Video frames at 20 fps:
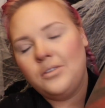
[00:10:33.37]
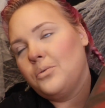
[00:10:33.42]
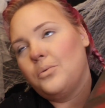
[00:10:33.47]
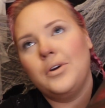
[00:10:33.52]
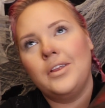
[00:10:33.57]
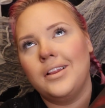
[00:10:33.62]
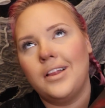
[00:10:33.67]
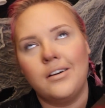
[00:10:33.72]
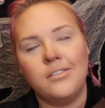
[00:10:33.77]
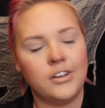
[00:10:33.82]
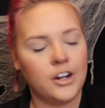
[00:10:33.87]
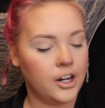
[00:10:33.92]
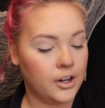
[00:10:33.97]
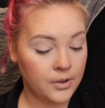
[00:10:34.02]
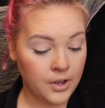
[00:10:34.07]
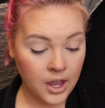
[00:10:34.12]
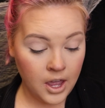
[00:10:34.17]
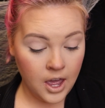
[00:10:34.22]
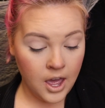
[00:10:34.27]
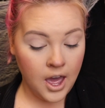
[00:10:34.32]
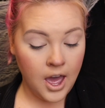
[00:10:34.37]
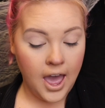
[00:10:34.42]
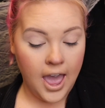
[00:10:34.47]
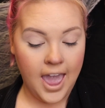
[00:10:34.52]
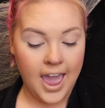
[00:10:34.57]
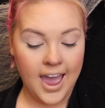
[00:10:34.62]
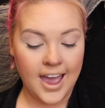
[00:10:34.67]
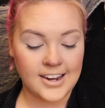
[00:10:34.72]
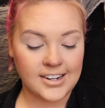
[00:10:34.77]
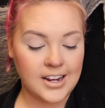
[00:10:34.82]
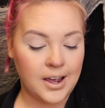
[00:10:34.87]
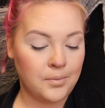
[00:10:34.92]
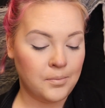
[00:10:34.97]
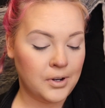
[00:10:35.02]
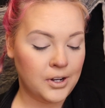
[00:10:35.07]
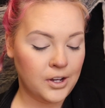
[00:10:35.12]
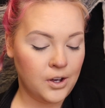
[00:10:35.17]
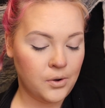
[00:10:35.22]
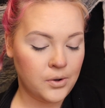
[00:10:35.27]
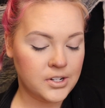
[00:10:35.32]
We love her. And I'm
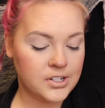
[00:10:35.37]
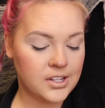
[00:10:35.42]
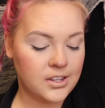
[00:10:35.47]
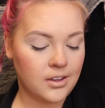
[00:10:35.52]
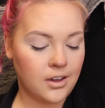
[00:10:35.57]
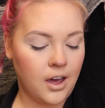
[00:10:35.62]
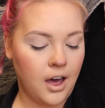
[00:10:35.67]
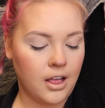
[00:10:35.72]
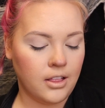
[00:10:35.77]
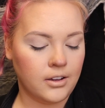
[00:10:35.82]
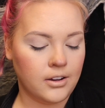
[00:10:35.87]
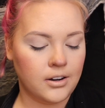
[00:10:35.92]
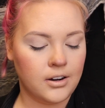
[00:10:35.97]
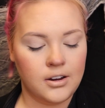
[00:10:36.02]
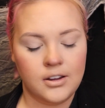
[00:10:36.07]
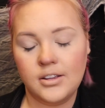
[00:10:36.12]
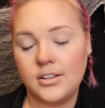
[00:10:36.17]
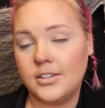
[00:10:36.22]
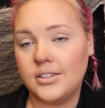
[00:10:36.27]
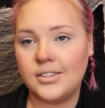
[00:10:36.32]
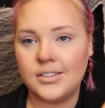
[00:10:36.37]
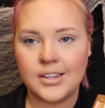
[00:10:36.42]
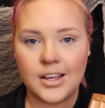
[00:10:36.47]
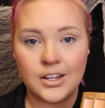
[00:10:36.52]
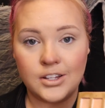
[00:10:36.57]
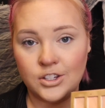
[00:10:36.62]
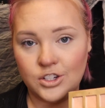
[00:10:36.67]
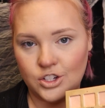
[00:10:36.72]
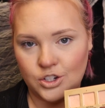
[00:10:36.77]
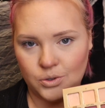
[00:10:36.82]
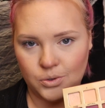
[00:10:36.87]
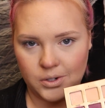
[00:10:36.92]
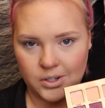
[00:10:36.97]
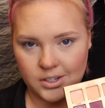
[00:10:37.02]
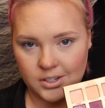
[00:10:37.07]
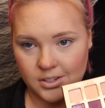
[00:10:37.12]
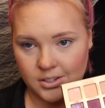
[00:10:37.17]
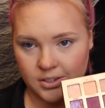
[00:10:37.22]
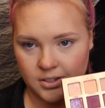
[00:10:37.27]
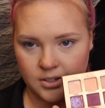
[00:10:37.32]
gonna go into the color
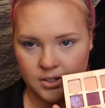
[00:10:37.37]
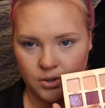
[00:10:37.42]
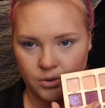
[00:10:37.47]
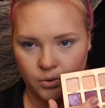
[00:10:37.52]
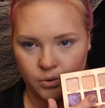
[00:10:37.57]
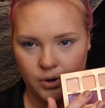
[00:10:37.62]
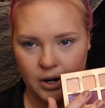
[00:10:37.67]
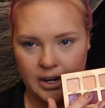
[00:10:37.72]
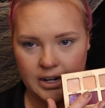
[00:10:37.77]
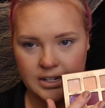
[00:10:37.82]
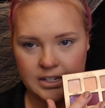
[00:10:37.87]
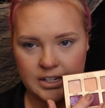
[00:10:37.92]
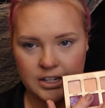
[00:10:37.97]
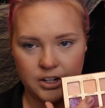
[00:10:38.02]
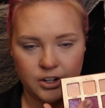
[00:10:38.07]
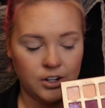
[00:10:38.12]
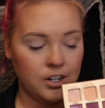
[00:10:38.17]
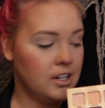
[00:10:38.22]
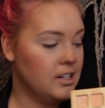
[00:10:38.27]
Sensuous right here.